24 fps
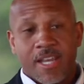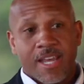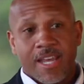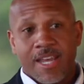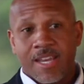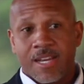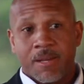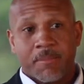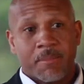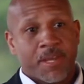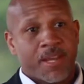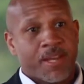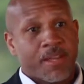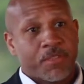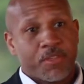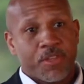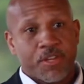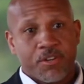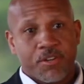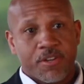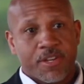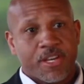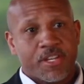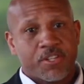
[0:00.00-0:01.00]
And I mean, I
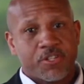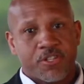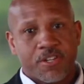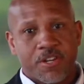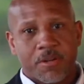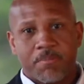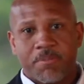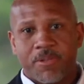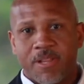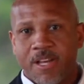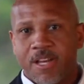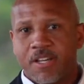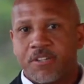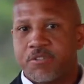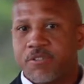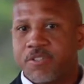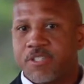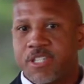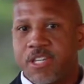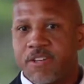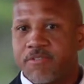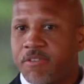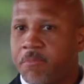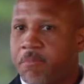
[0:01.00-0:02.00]
think you guys should applaud
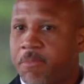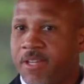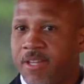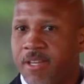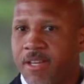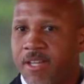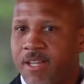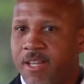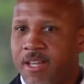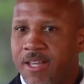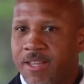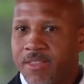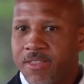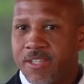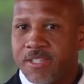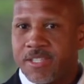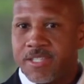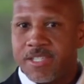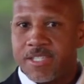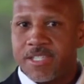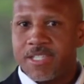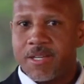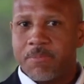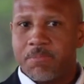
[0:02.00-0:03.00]
yourself. I mean, this
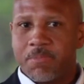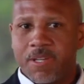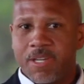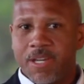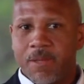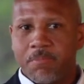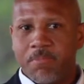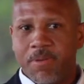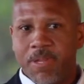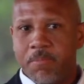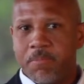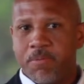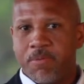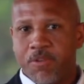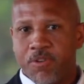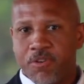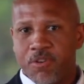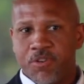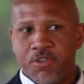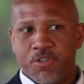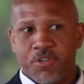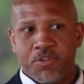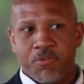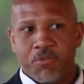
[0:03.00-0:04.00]
is something that people
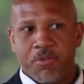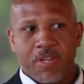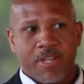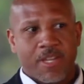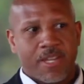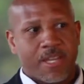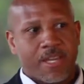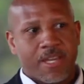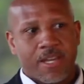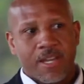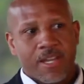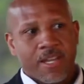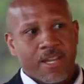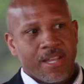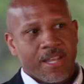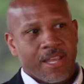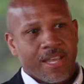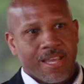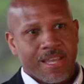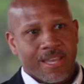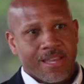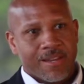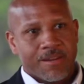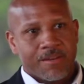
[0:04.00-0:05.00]
aren't doing yet,
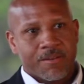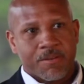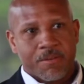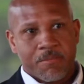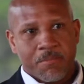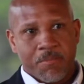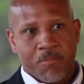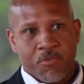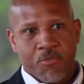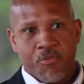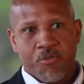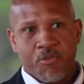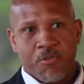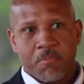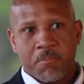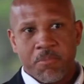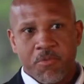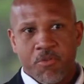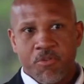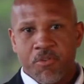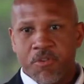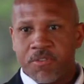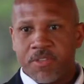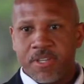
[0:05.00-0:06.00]
and more and
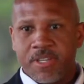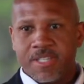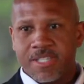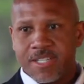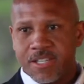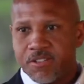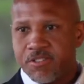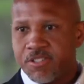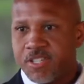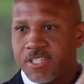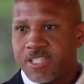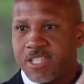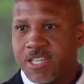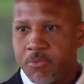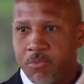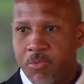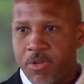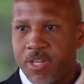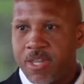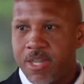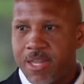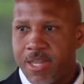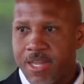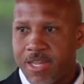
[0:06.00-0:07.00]
more of these synergies that we
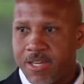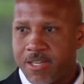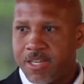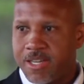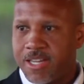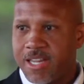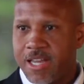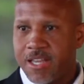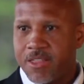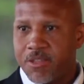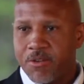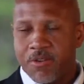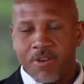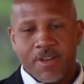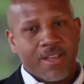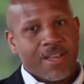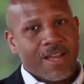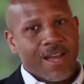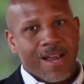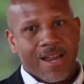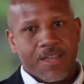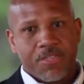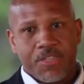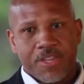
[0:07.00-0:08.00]
can get together,
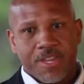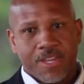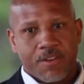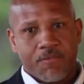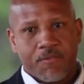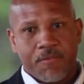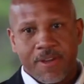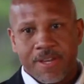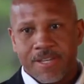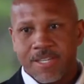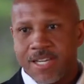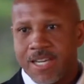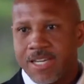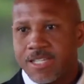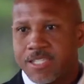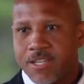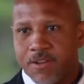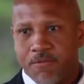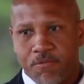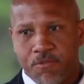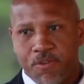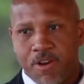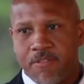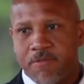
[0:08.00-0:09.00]
I think it's
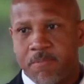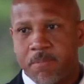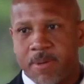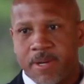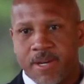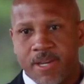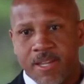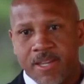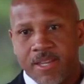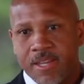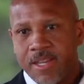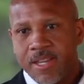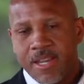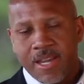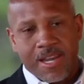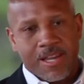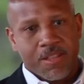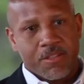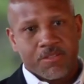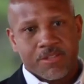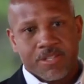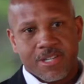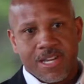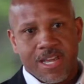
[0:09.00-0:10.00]
fantastic for everybody.
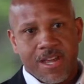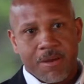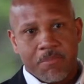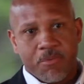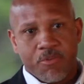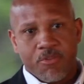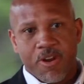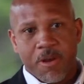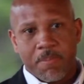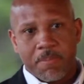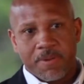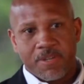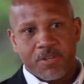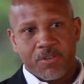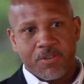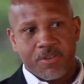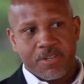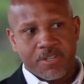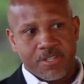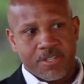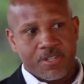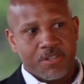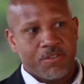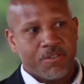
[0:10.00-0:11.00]
And there's a lot more
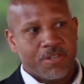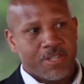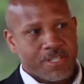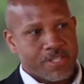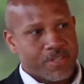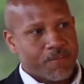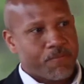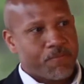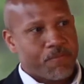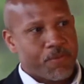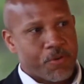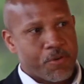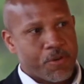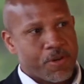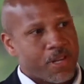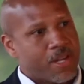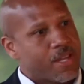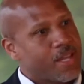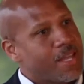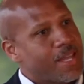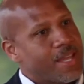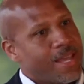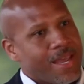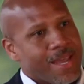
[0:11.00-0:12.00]
opportunities to do these in
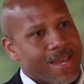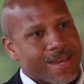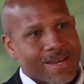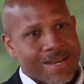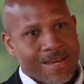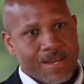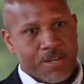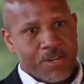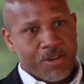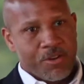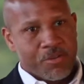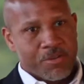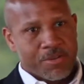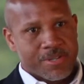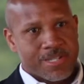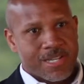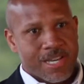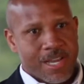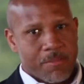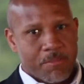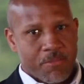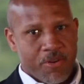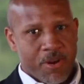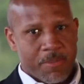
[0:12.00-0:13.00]
Florida, and I know there's a
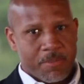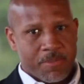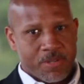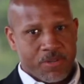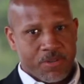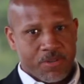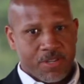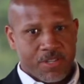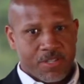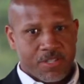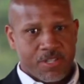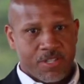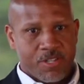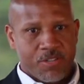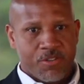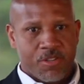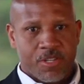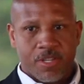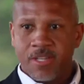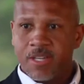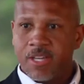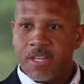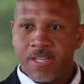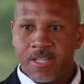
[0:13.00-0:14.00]
lot more opportunities to do
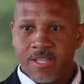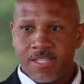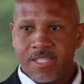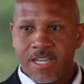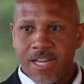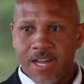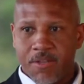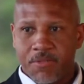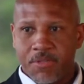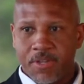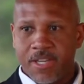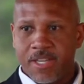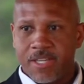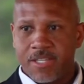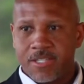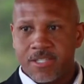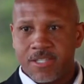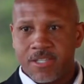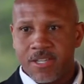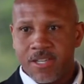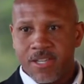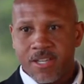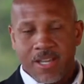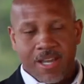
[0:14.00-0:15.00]
it in the Southeast.
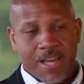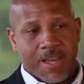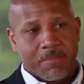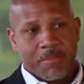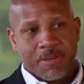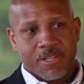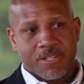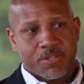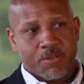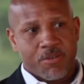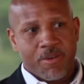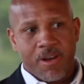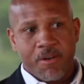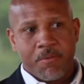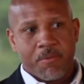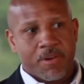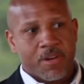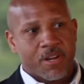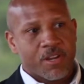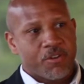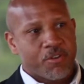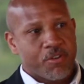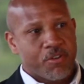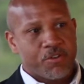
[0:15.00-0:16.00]
I mean, so I would
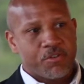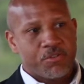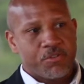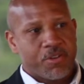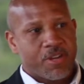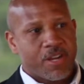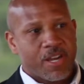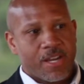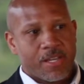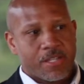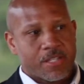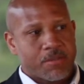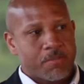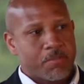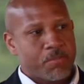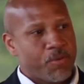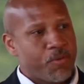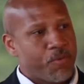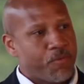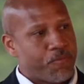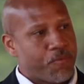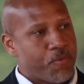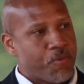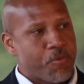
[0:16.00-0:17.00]
encourage you guys to
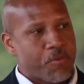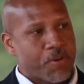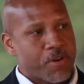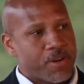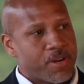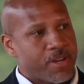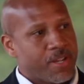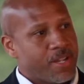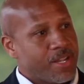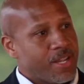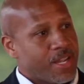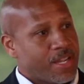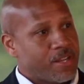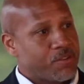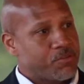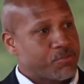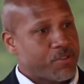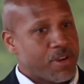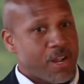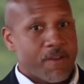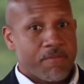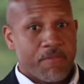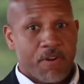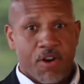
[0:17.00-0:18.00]
move forward and
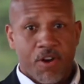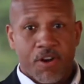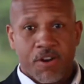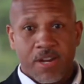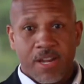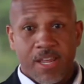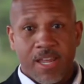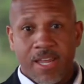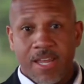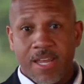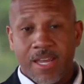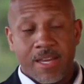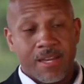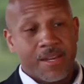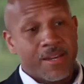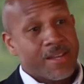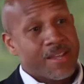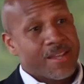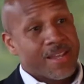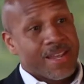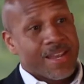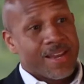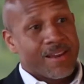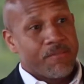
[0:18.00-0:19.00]
drive hard ahead.
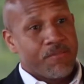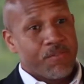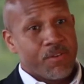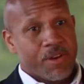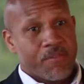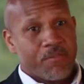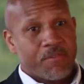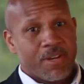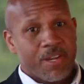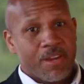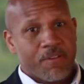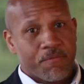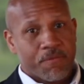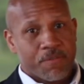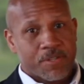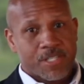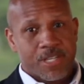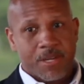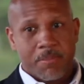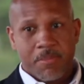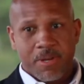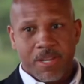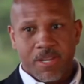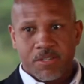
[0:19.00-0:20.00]
And if you ever need for
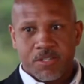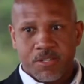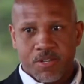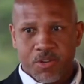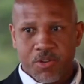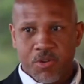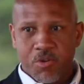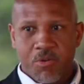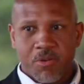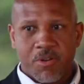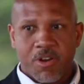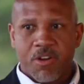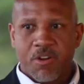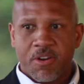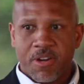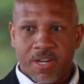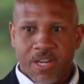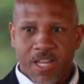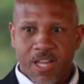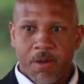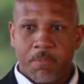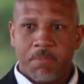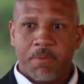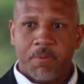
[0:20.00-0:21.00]
somebody else to go along and
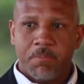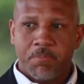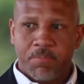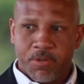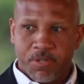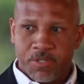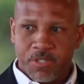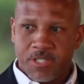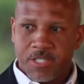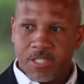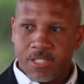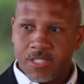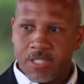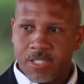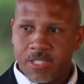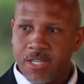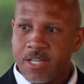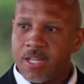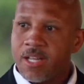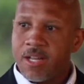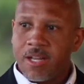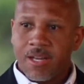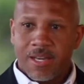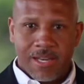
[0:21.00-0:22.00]
help you push this,
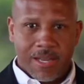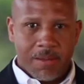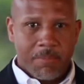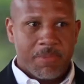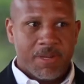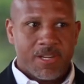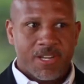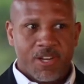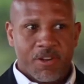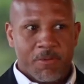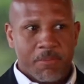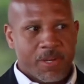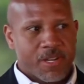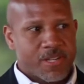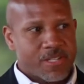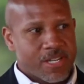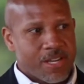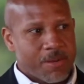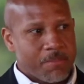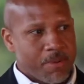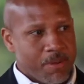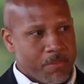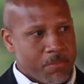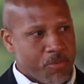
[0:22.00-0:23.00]
let me know because
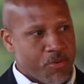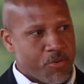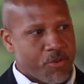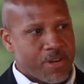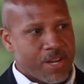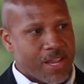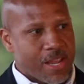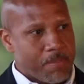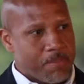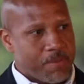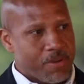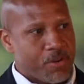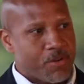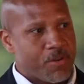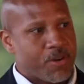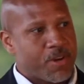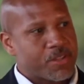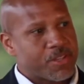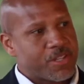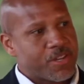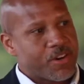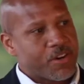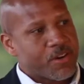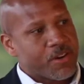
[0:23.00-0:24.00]
I'd be more than happy to go
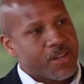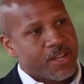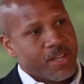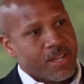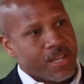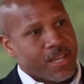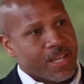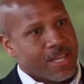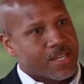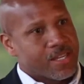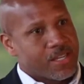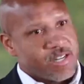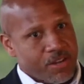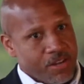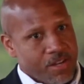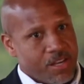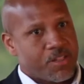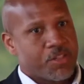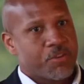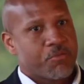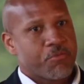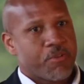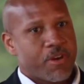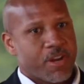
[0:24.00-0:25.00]
out there and tell
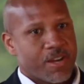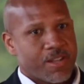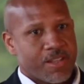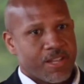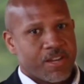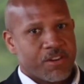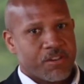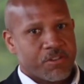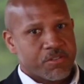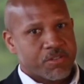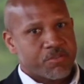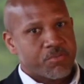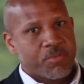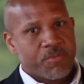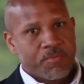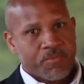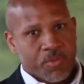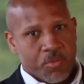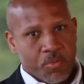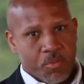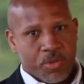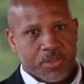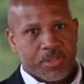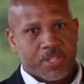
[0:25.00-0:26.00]
other regulators
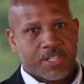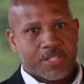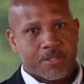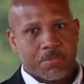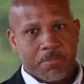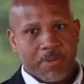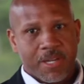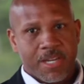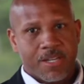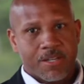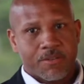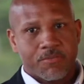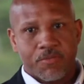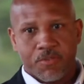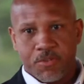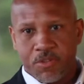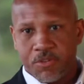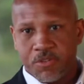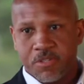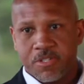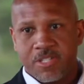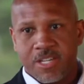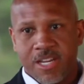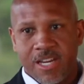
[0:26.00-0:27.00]
what this means for
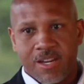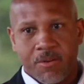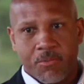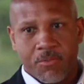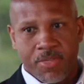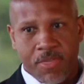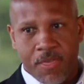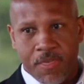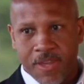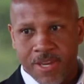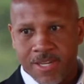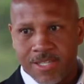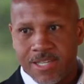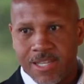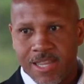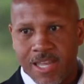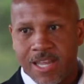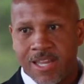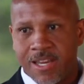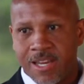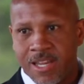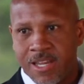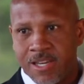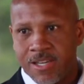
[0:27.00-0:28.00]
their state and what the things that they
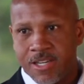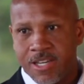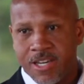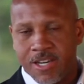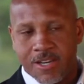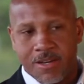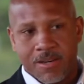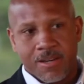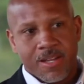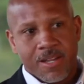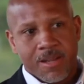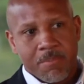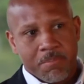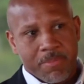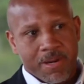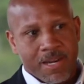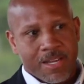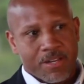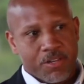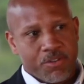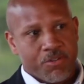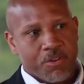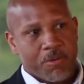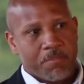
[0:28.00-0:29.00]
can get done. But
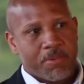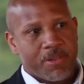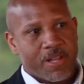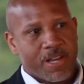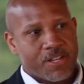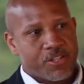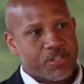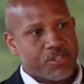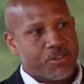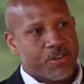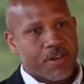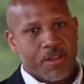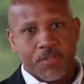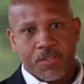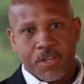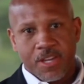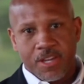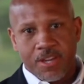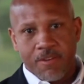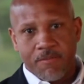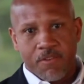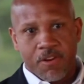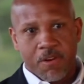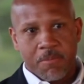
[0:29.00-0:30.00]
I do applaud you and
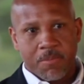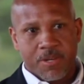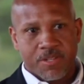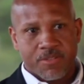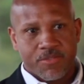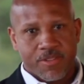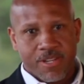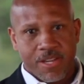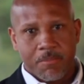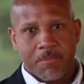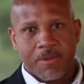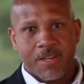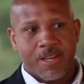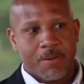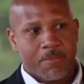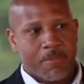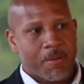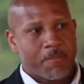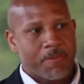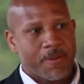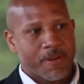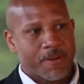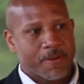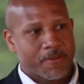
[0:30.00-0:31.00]
thank you very much for letting me come
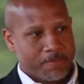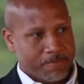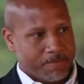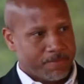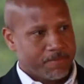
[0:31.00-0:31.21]
up here.